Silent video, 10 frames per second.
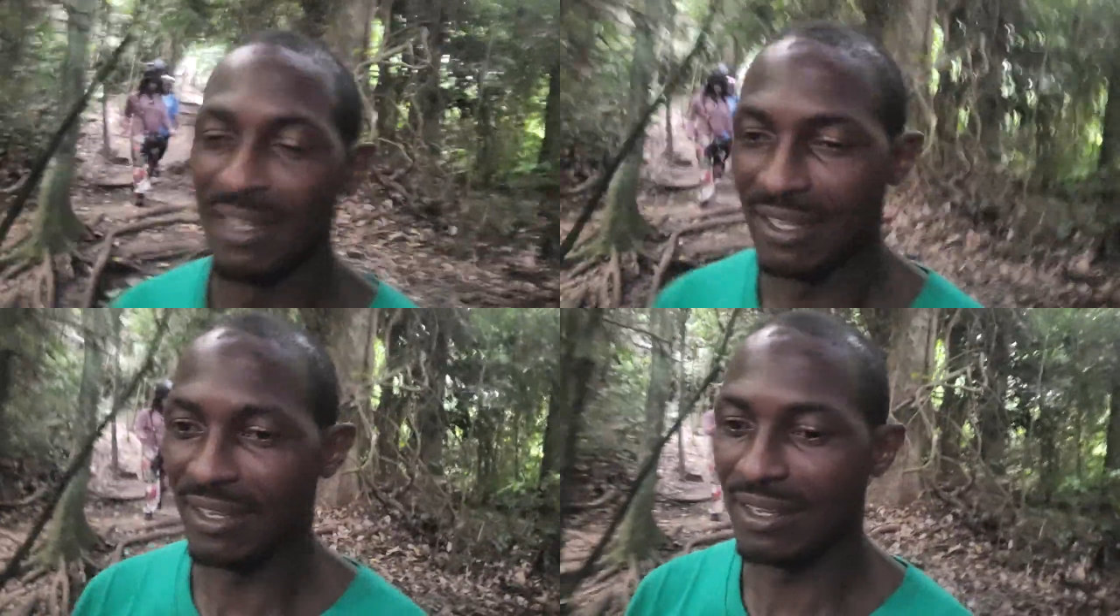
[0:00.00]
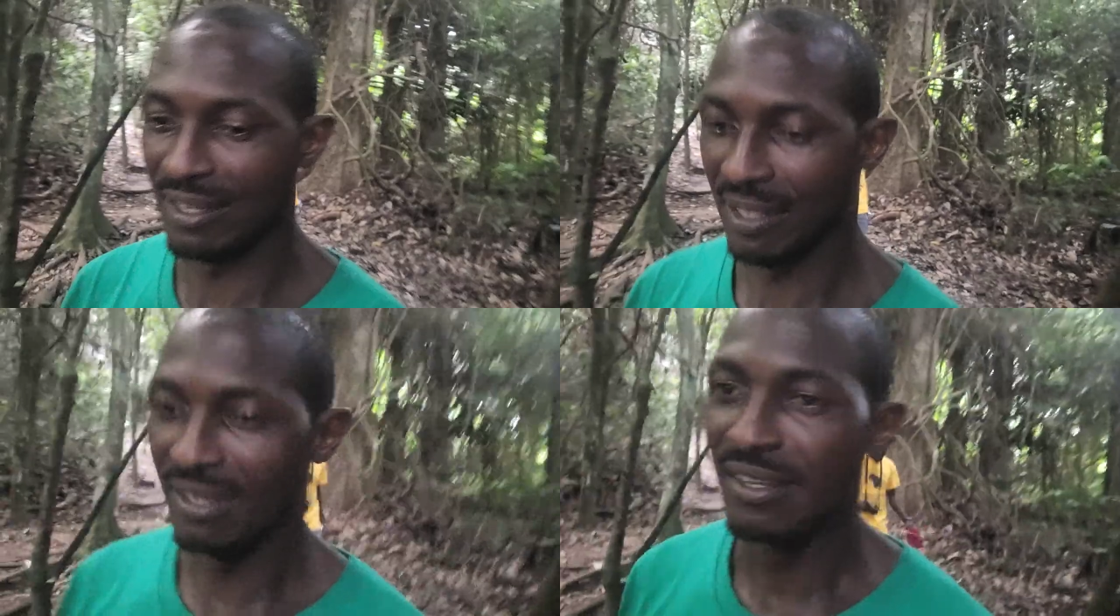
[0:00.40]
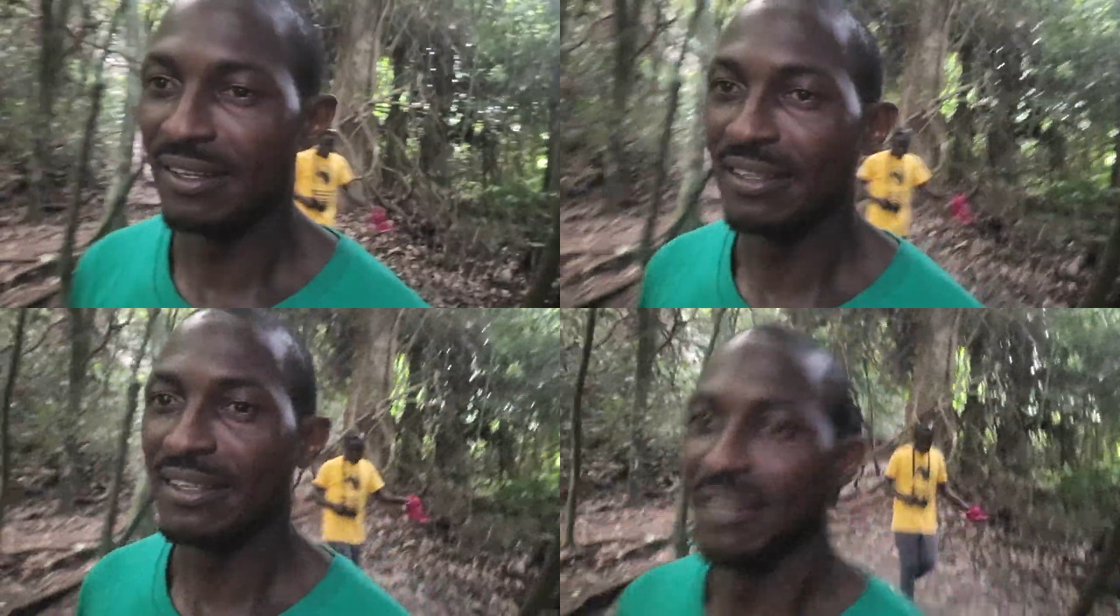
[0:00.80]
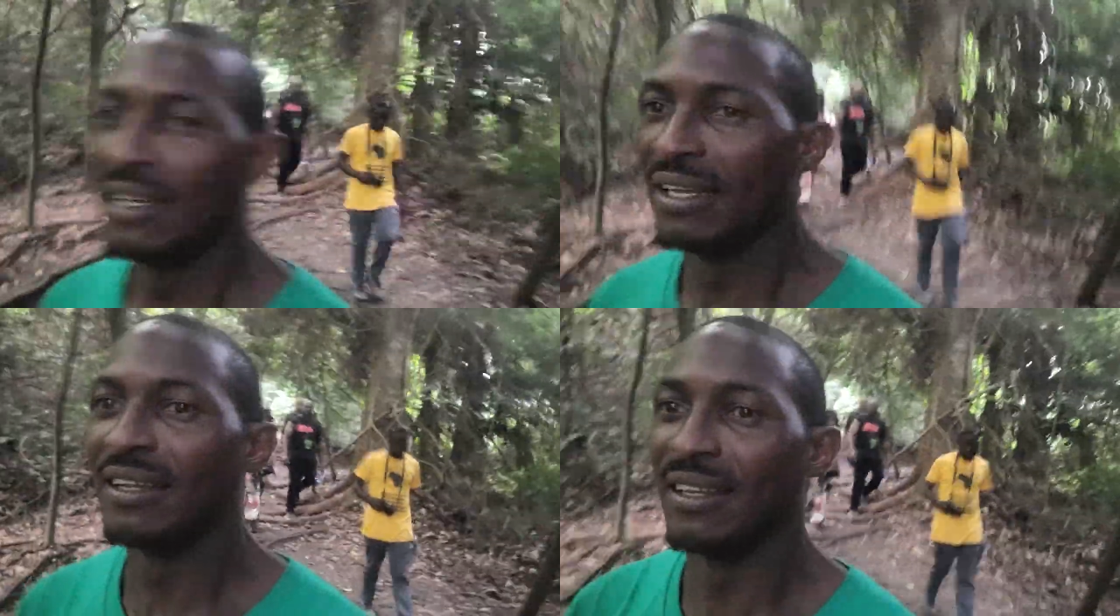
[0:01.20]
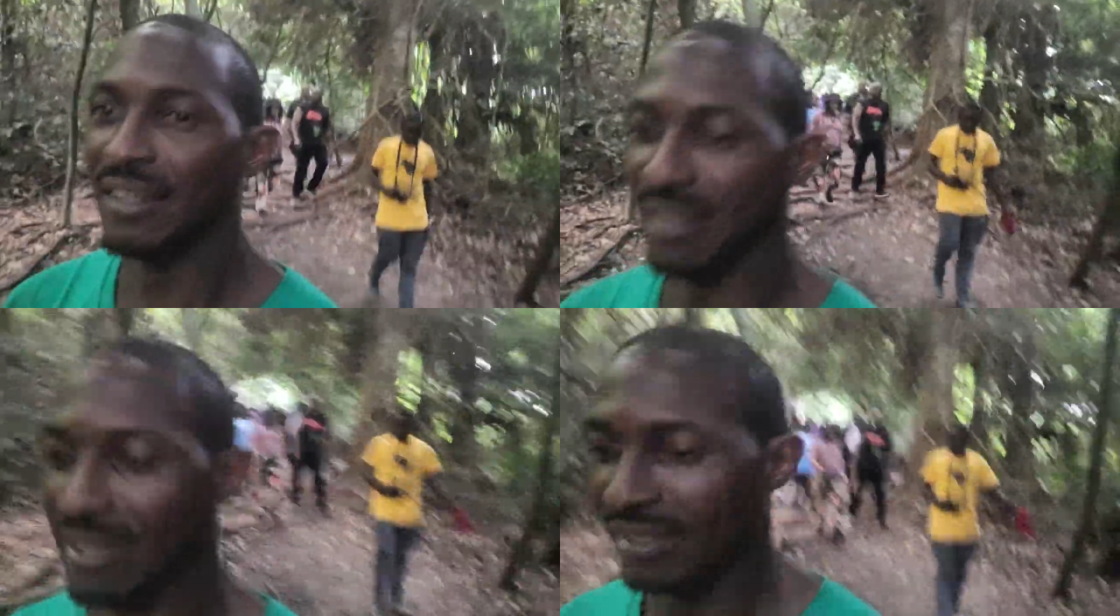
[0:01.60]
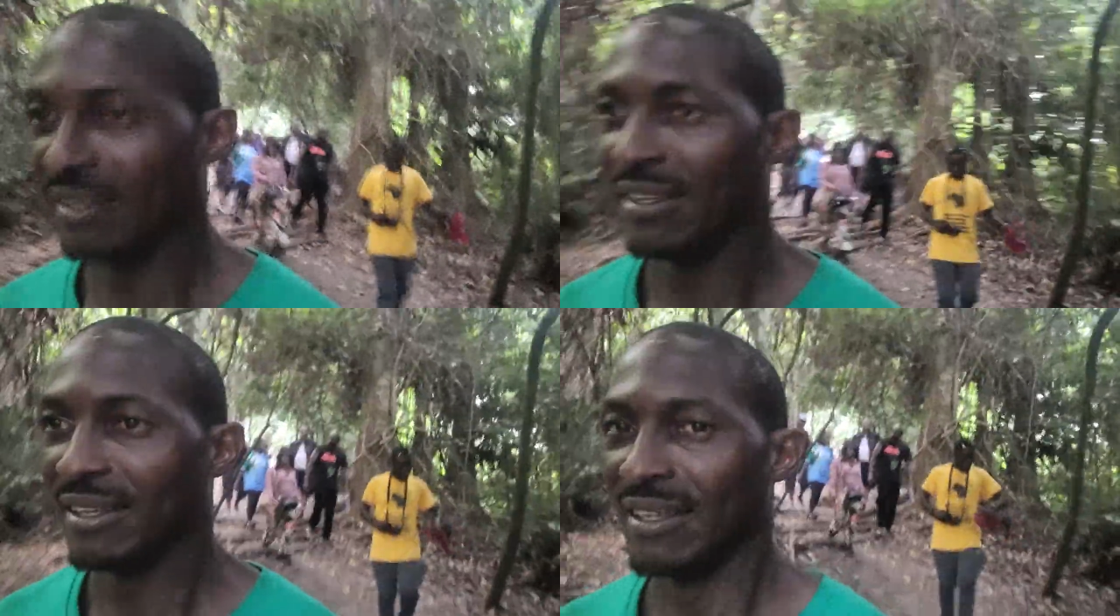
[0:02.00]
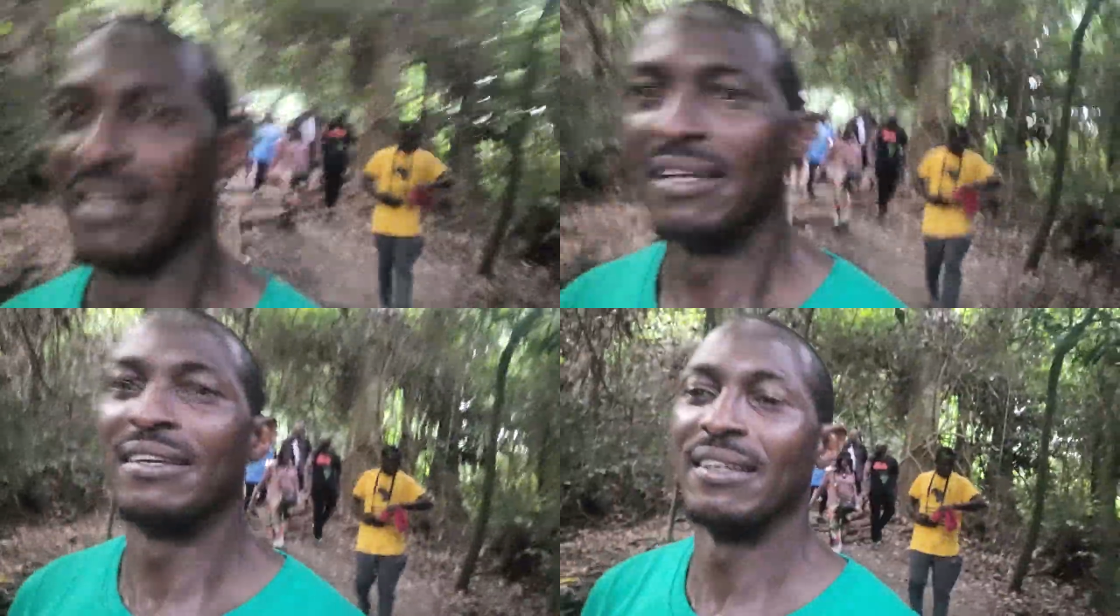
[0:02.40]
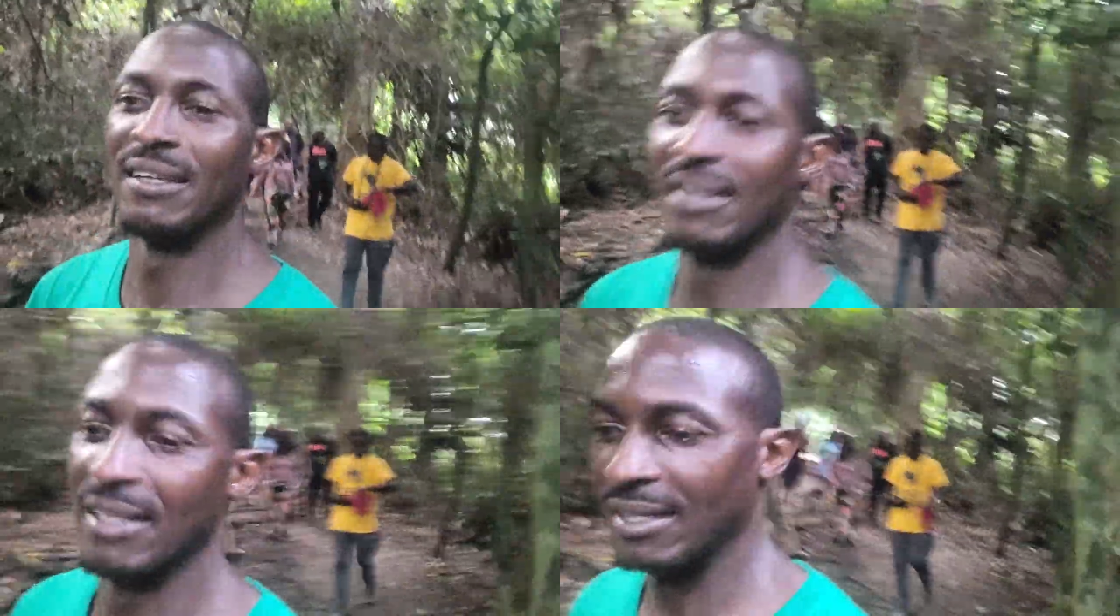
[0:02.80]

mean, it might have changed now, but in ninety-eight, they was, they was horrible.